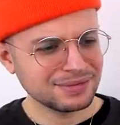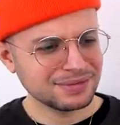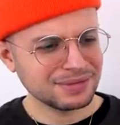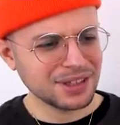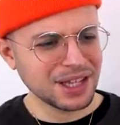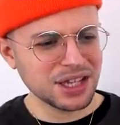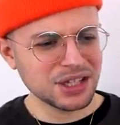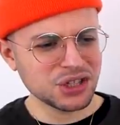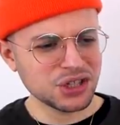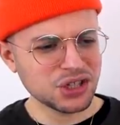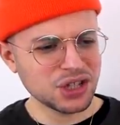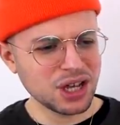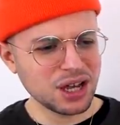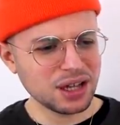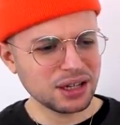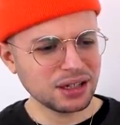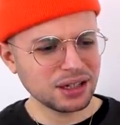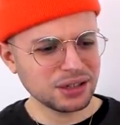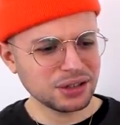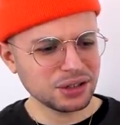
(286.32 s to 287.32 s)
Nice
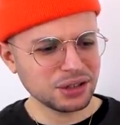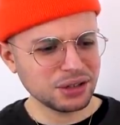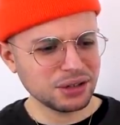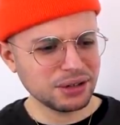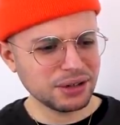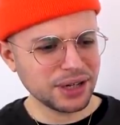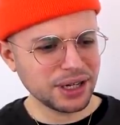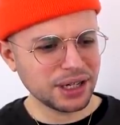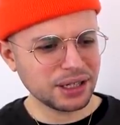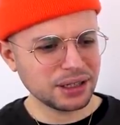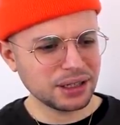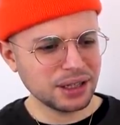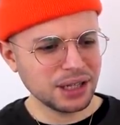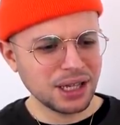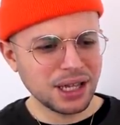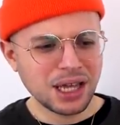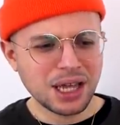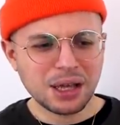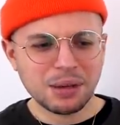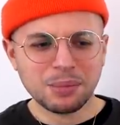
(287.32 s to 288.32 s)
shot under the
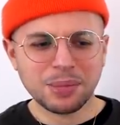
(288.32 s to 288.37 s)
rain.